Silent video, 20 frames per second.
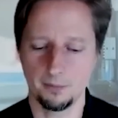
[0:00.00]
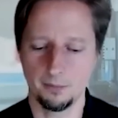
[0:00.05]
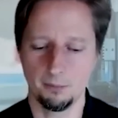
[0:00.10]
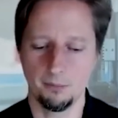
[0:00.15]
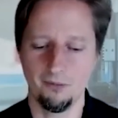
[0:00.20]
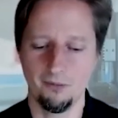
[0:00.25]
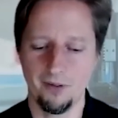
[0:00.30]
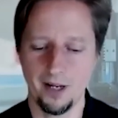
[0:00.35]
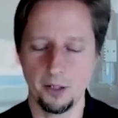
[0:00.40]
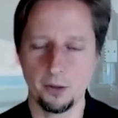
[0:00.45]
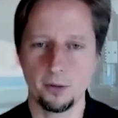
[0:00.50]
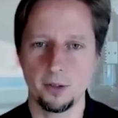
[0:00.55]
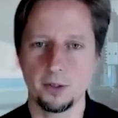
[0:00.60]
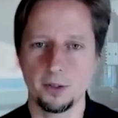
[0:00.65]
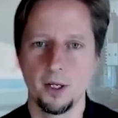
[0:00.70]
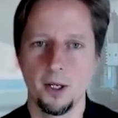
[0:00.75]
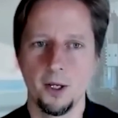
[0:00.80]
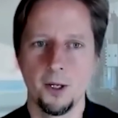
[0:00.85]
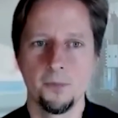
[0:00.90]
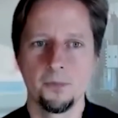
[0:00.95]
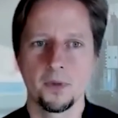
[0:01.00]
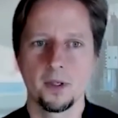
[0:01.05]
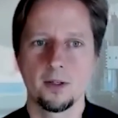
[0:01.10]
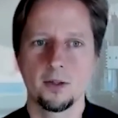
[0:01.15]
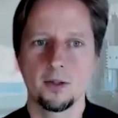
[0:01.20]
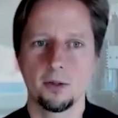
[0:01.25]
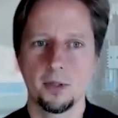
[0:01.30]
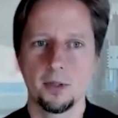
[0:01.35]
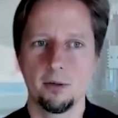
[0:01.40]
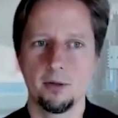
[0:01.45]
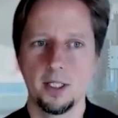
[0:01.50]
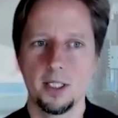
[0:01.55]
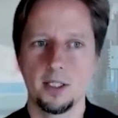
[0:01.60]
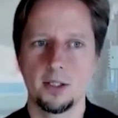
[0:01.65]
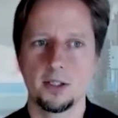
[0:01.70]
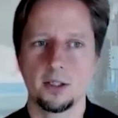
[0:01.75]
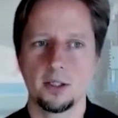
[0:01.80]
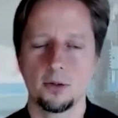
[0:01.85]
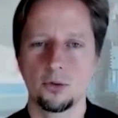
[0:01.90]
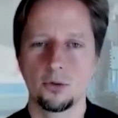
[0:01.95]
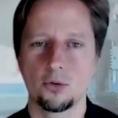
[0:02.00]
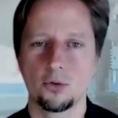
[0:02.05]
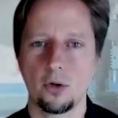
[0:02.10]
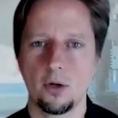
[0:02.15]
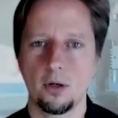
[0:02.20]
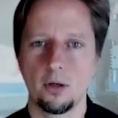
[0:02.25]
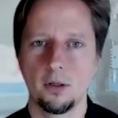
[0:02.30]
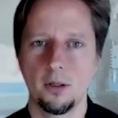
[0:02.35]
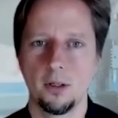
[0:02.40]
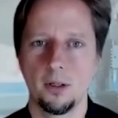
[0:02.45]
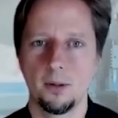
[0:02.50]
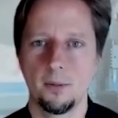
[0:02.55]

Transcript: vendors. So there is a strong